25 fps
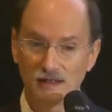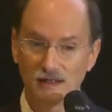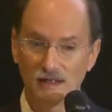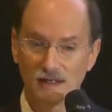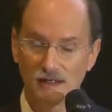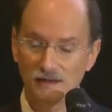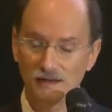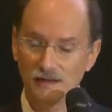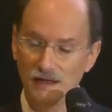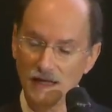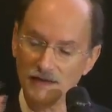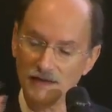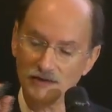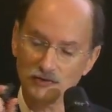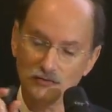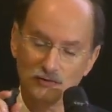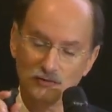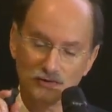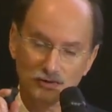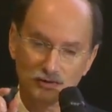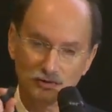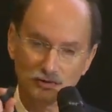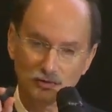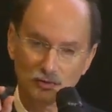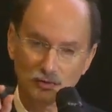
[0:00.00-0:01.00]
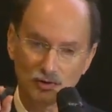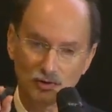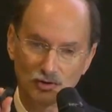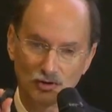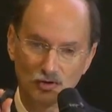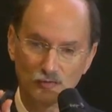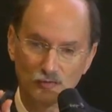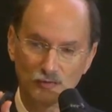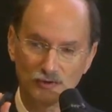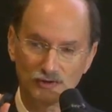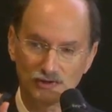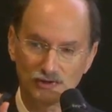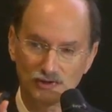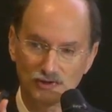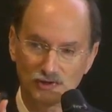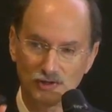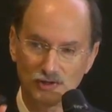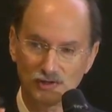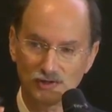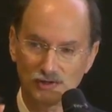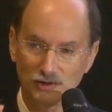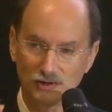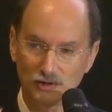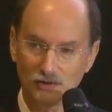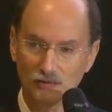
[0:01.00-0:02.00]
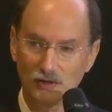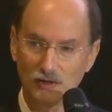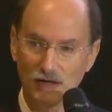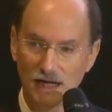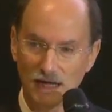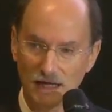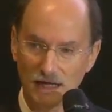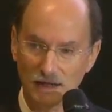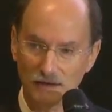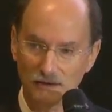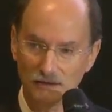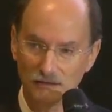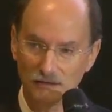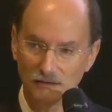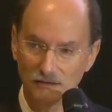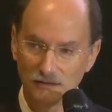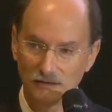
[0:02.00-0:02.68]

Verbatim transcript: and that's where the door opens just a crack